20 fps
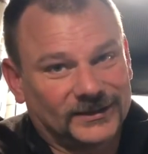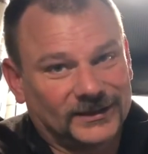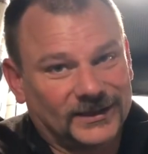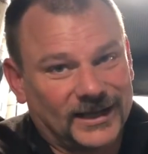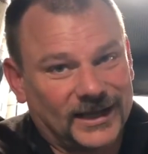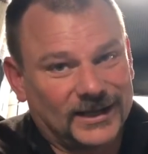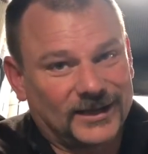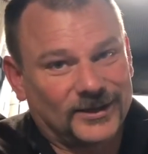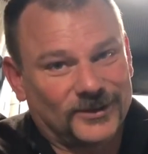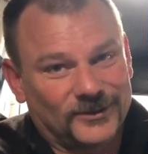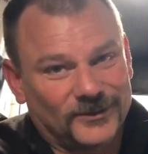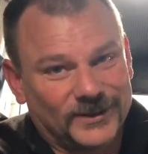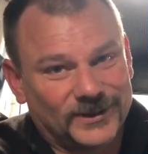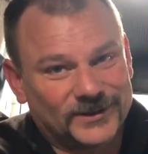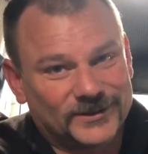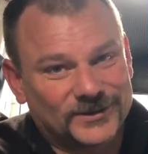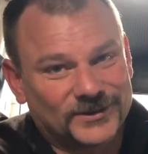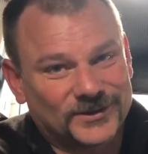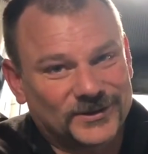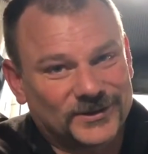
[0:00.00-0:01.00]
anchor
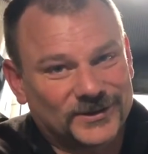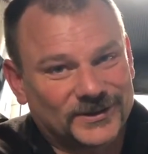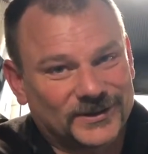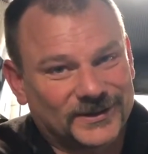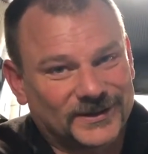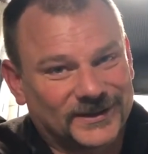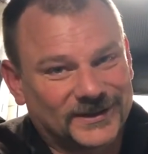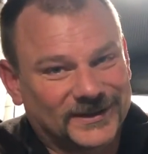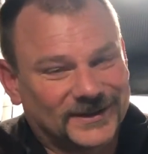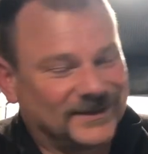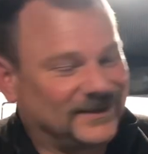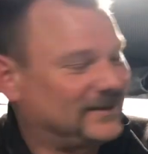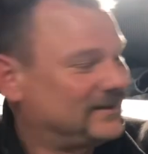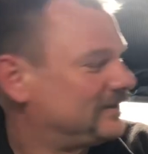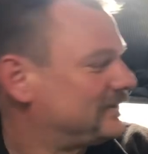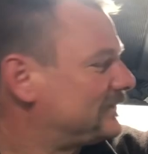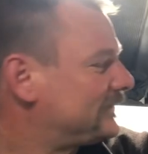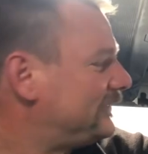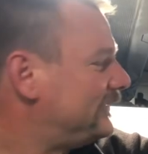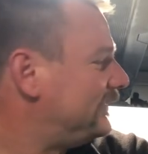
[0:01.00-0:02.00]
winch.
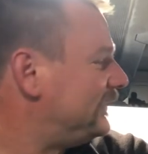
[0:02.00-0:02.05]
So,